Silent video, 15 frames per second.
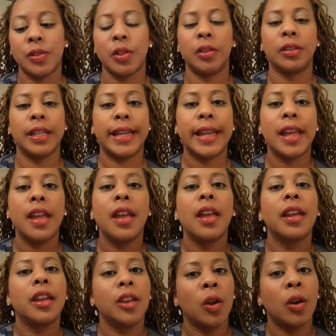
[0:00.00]
Certainly,
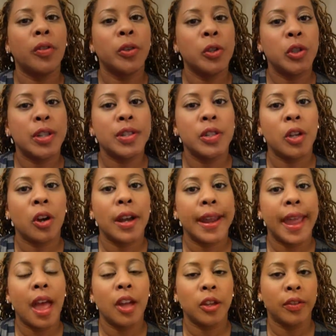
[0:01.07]
you know, if you're just
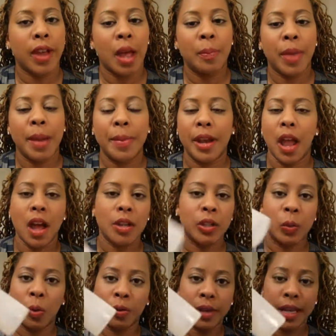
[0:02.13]
starting out and you've got baby locks,
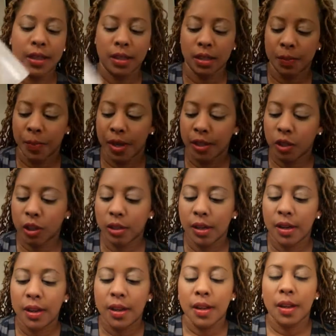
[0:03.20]
you won't need this much.
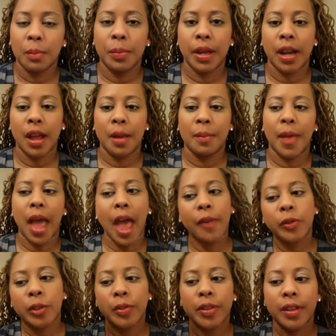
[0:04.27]
But
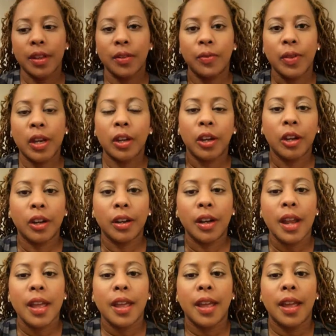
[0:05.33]
after the vinegar
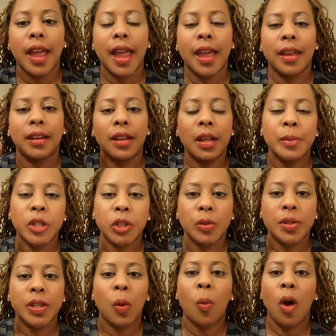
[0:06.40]
and lemon
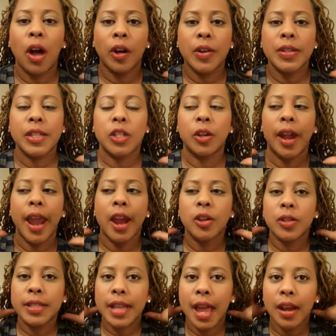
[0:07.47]
juice and water is in your hair,
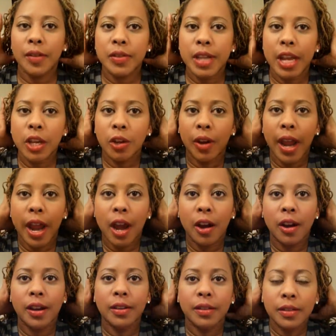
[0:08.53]
just kind of take your
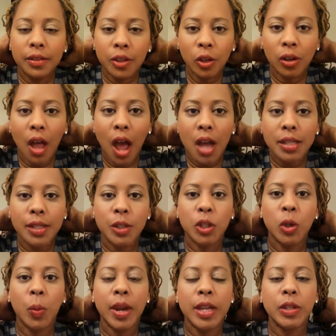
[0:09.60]
hair and your locks and
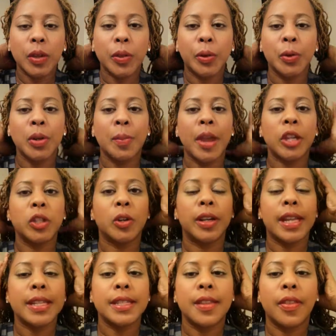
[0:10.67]
squeeze it through to make sure
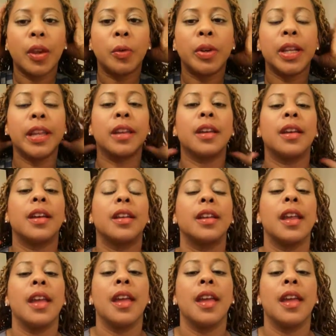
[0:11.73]
it gets in there really good.